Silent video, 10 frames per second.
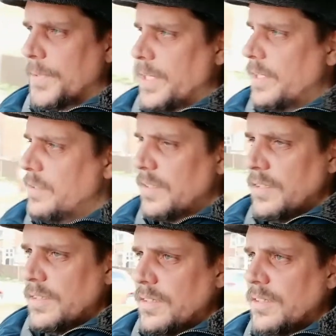but
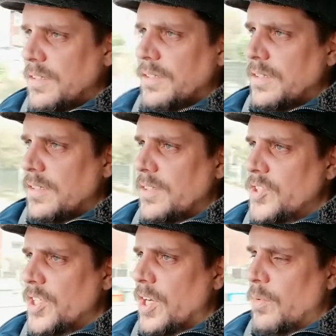
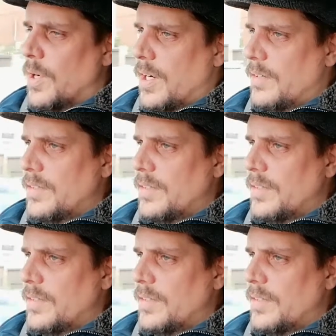do you know what?